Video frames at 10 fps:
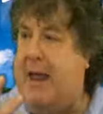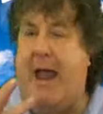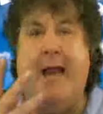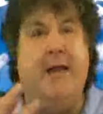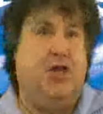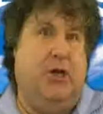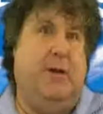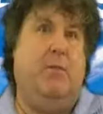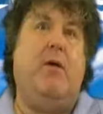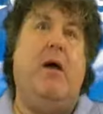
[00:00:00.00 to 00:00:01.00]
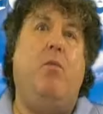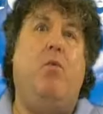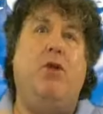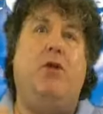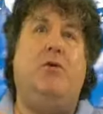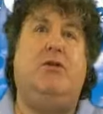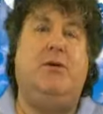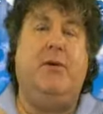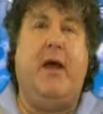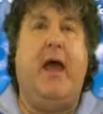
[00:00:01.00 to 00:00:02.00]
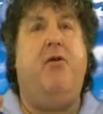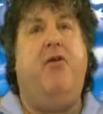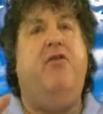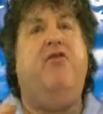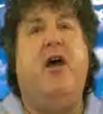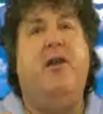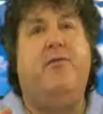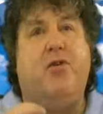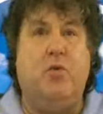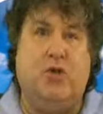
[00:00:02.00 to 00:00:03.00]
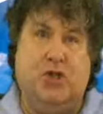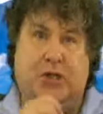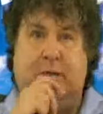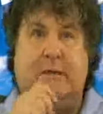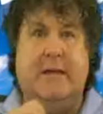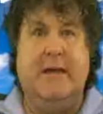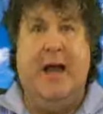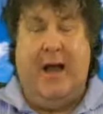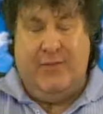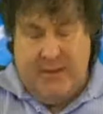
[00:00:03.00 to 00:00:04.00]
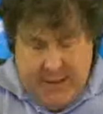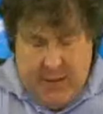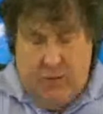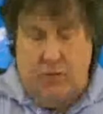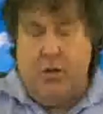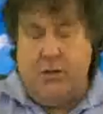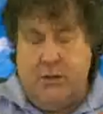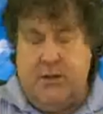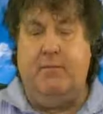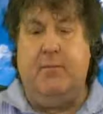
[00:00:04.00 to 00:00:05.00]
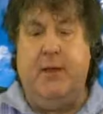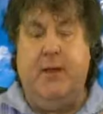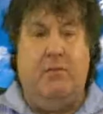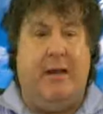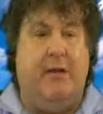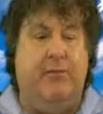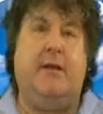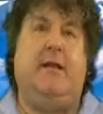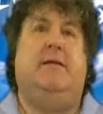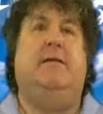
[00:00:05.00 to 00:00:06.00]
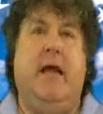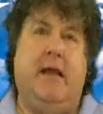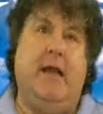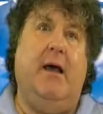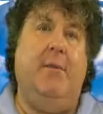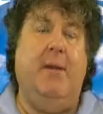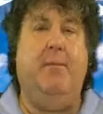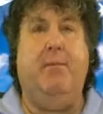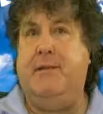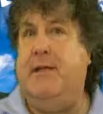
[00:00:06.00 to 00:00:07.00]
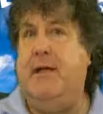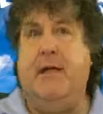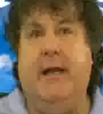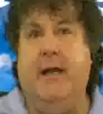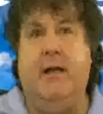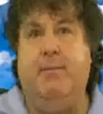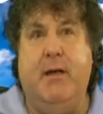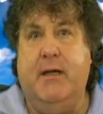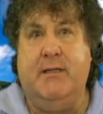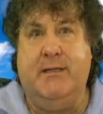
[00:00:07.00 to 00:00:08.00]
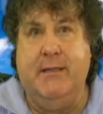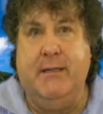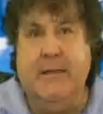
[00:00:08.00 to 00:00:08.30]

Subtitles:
energy where I want you to err on the side of caution. I've still got something around that doesn't add up, particularly in a person.